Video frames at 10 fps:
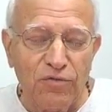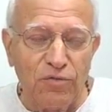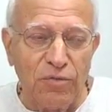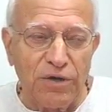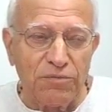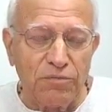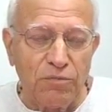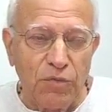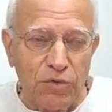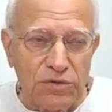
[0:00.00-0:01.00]
So my
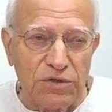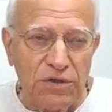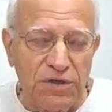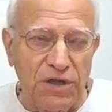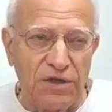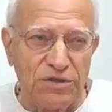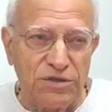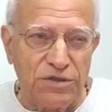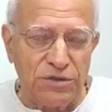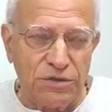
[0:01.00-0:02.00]
most
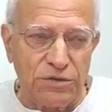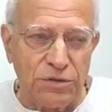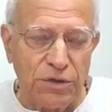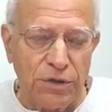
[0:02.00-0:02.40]
intelligent